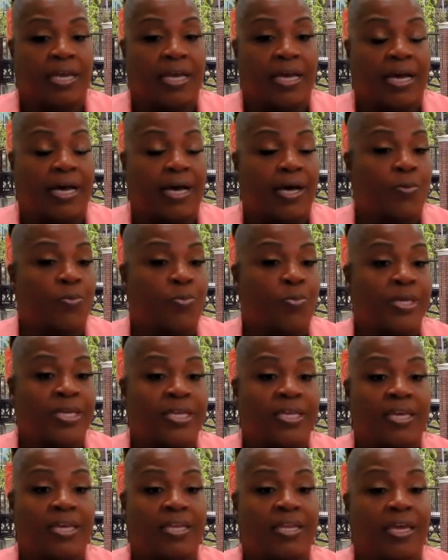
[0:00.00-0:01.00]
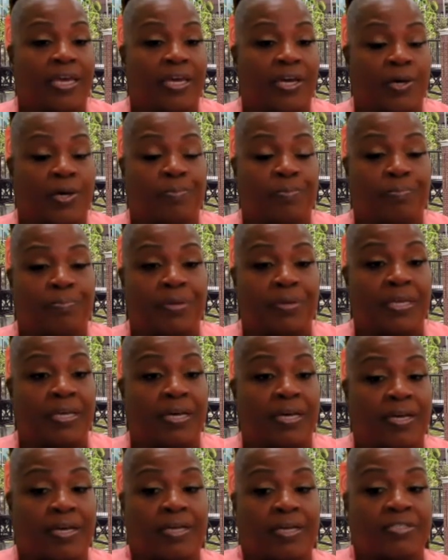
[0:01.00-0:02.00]
We can help be
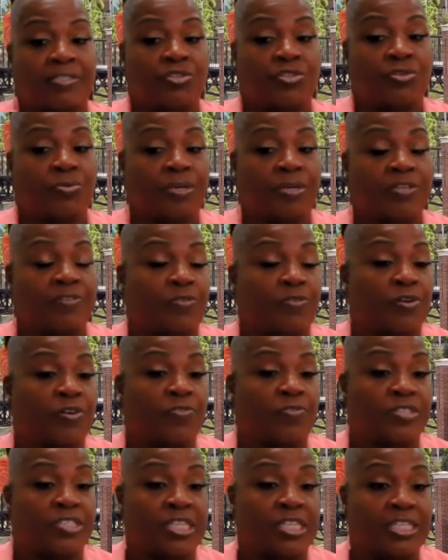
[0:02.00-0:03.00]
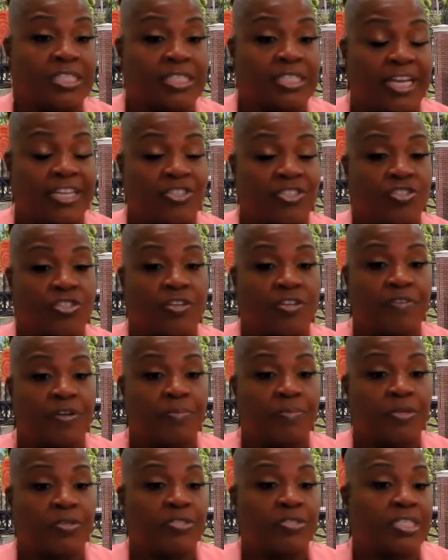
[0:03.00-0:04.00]
a conduit for facilitation of
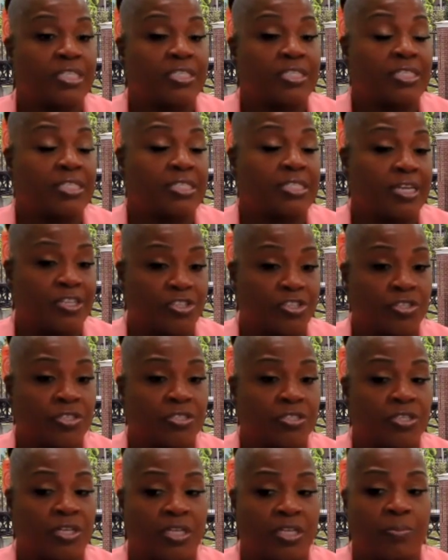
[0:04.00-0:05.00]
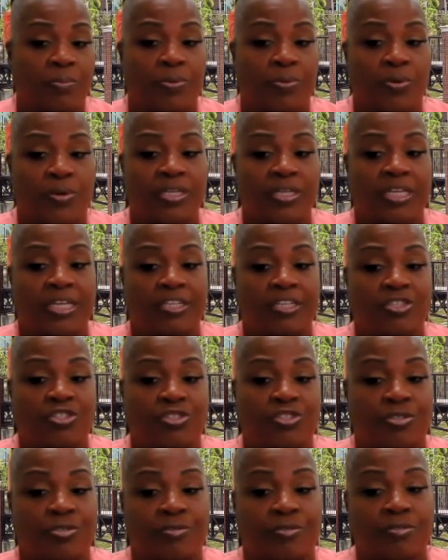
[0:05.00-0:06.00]
community discussions on important
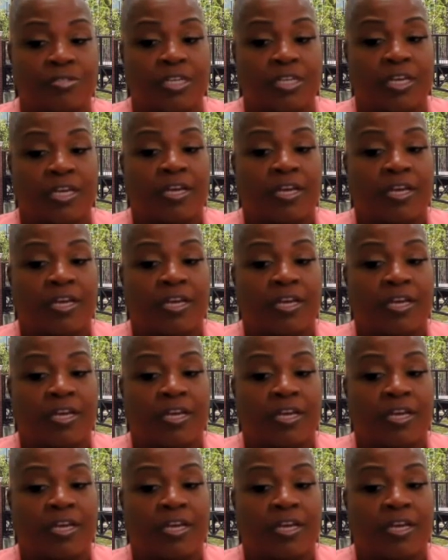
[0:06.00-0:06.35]
issues,